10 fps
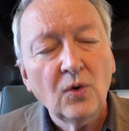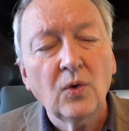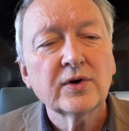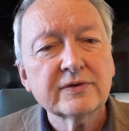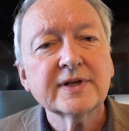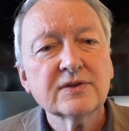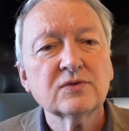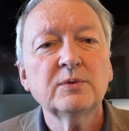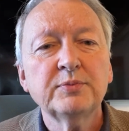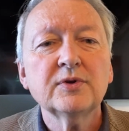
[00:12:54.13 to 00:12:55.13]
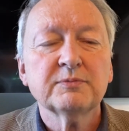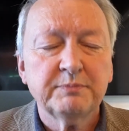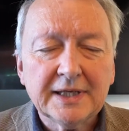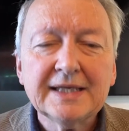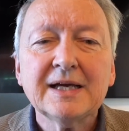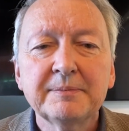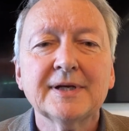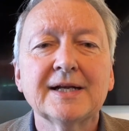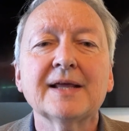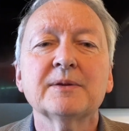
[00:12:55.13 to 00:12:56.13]
ordering through a booth, picking up
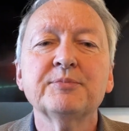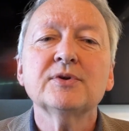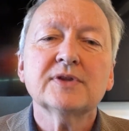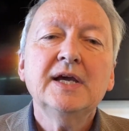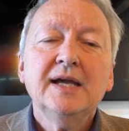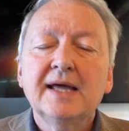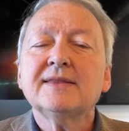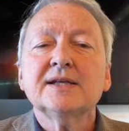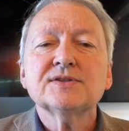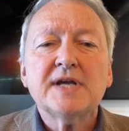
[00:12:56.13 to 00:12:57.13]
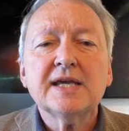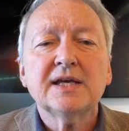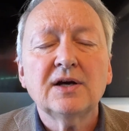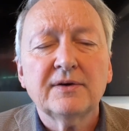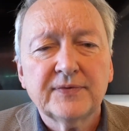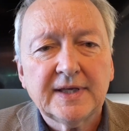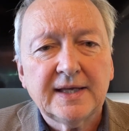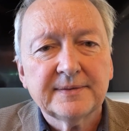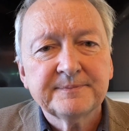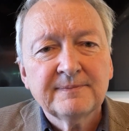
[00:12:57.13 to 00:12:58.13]
at another booth, and then taking off again.